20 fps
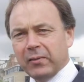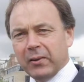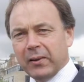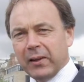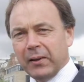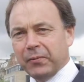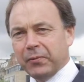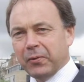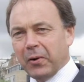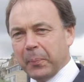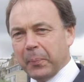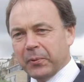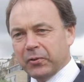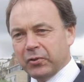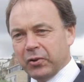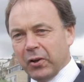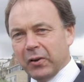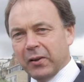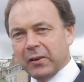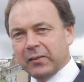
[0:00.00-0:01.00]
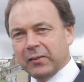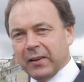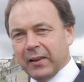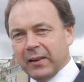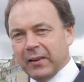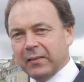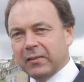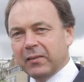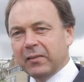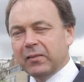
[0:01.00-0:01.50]
looking for
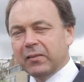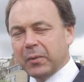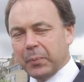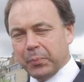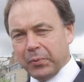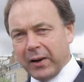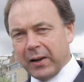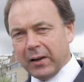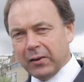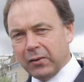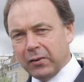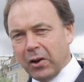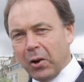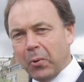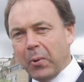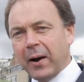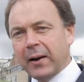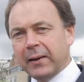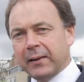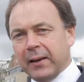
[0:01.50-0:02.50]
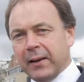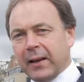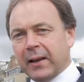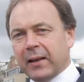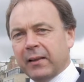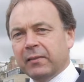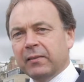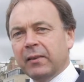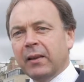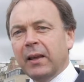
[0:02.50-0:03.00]
opportunities to bring new
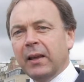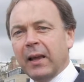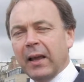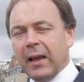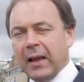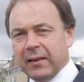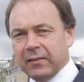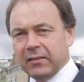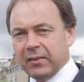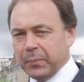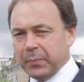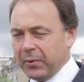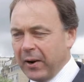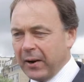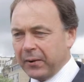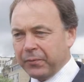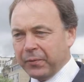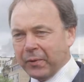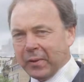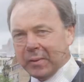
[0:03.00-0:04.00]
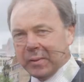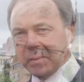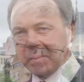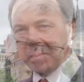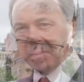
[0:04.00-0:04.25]
ideas into Bradford.